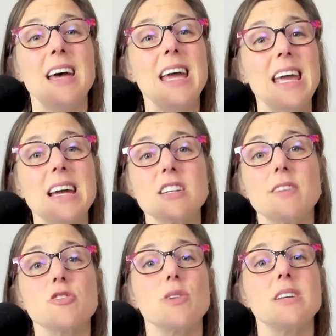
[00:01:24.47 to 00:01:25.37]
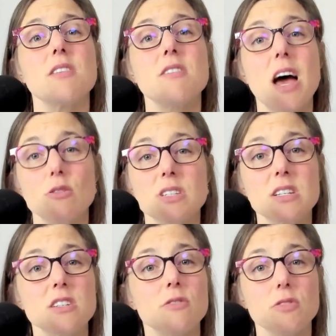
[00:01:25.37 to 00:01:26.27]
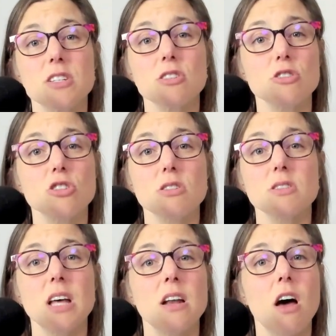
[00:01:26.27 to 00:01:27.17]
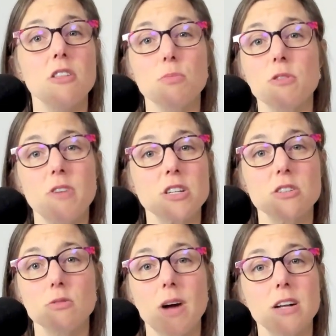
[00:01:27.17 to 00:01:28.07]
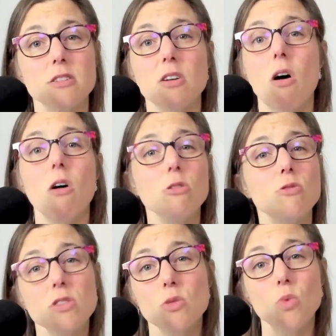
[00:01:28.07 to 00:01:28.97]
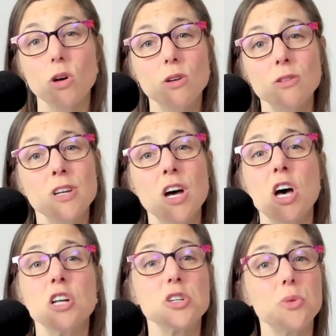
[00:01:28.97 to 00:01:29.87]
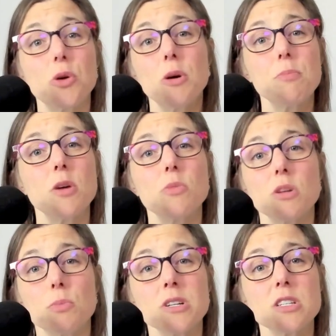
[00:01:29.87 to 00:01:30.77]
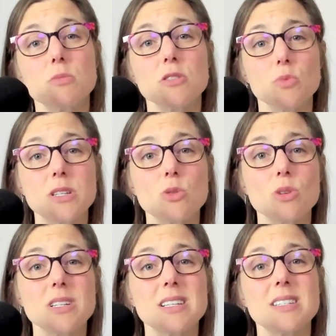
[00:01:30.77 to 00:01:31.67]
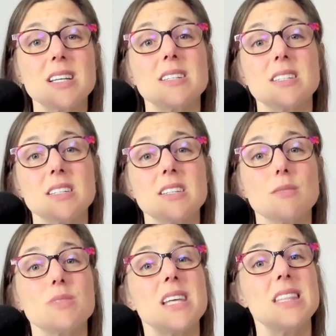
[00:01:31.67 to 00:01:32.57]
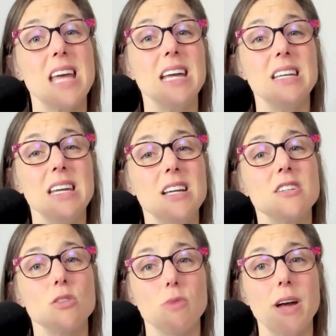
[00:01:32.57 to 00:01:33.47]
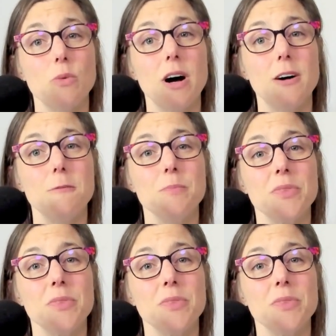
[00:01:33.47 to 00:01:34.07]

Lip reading: And I've trained thousands of researchers and other professional writers all over the world to equip them with the principles, resources, and systems that they need to write well.